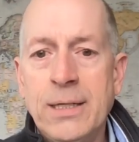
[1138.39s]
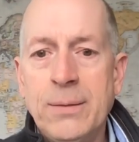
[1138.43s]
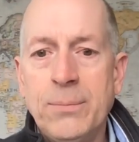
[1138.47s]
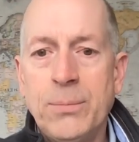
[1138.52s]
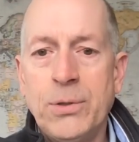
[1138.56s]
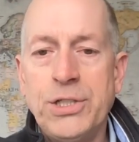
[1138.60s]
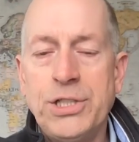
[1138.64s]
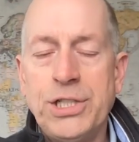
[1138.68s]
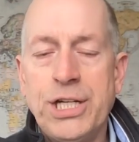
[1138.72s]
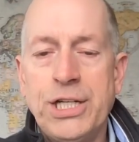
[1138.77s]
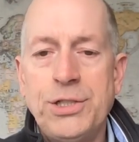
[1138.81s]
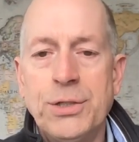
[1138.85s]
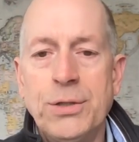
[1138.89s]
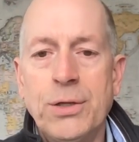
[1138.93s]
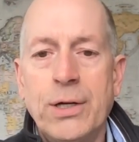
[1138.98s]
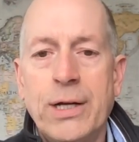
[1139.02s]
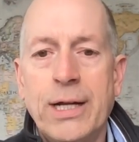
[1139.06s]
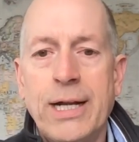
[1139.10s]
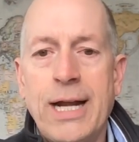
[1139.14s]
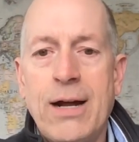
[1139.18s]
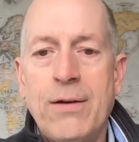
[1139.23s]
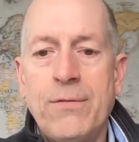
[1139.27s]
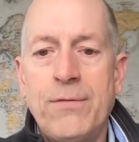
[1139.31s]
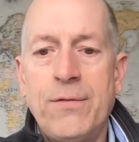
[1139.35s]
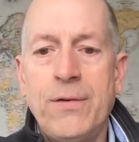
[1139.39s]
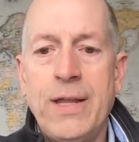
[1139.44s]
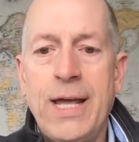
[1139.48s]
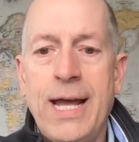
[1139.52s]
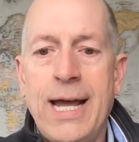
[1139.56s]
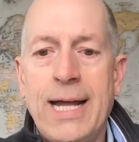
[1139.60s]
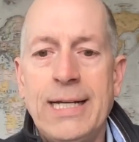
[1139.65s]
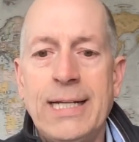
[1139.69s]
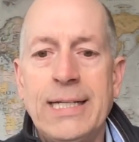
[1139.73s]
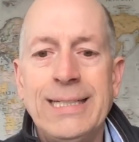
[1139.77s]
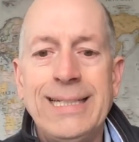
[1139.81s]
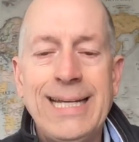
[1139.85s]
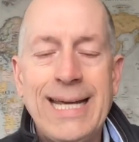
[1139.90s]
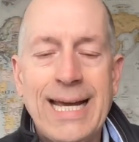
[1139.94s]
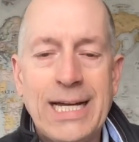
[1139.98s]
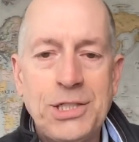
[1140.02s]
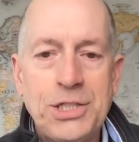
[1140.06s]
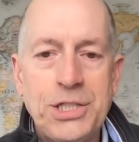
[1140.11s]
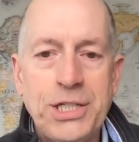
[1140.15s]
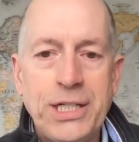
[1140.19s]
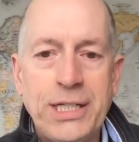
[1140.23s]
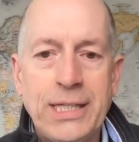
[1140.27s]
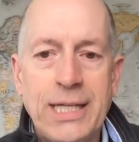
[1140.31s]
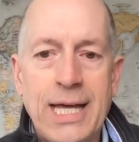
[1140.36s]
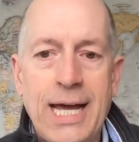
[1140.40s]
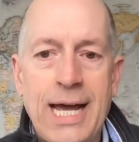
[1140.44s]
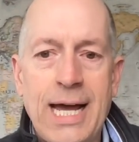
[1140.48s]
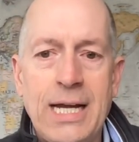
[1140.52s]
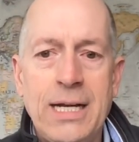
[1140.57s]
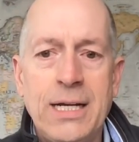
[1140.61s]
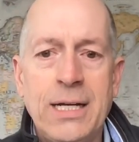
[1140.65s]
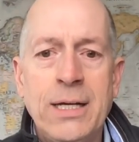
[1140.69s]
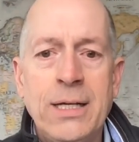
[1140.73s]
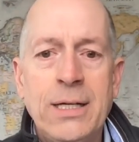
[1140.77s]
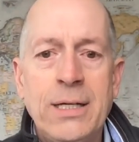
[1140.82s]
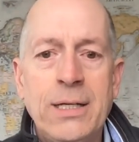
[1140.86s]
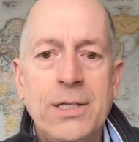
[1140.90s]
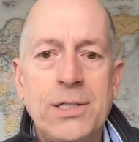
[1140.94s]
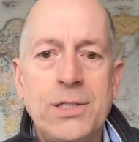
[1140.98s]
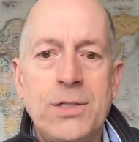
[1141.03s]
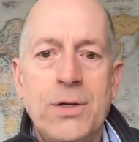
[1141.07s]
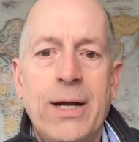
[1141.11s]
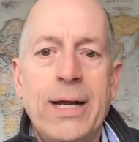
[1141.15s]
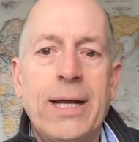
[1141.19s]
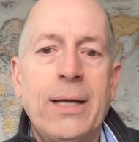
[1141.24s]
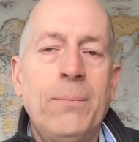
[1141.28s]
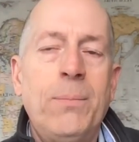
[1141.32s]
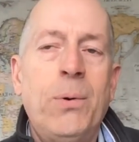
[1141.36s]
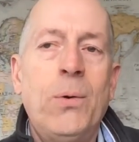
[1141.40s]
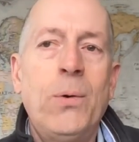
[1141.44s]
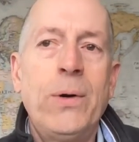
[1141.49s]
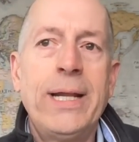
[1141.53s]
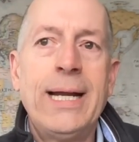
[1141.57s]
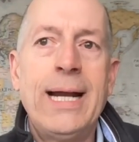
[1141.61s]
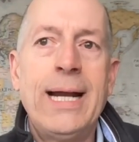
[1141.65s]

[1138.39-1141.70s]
Appreciate you looking out for that and catching that so I could point